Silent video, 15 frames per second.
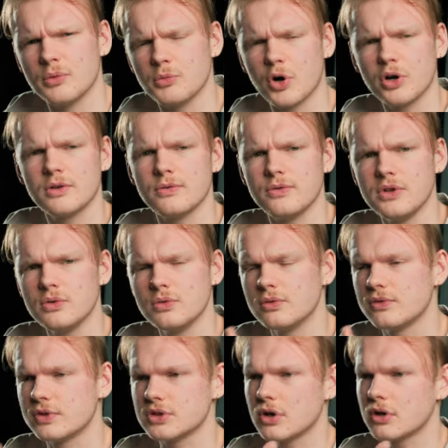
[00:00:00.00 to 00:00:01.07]
point of view
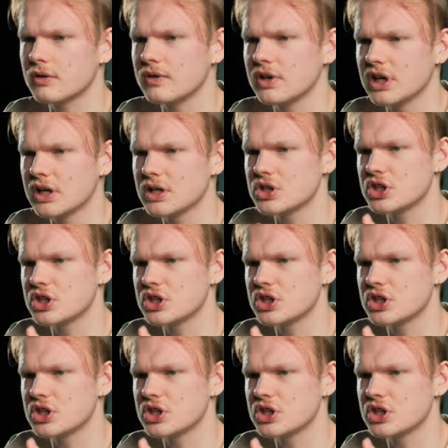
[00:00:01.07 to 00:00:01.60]
photography kind of